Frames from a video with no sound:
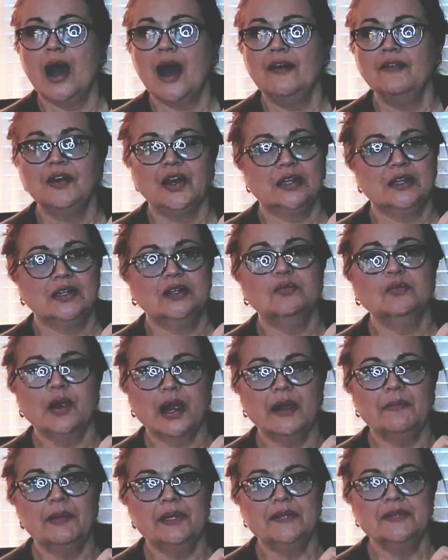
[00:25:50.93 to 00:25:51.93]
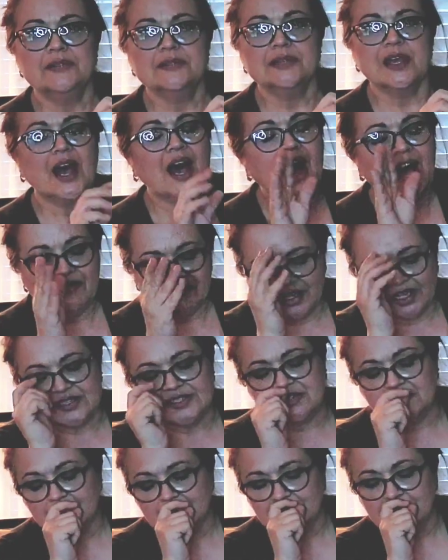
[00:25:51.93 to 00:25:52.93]
I've got little rabbits. I've got
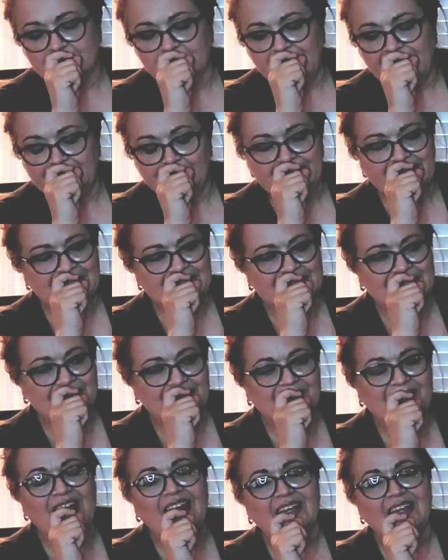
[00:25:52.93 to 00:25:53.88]
some little rabbits.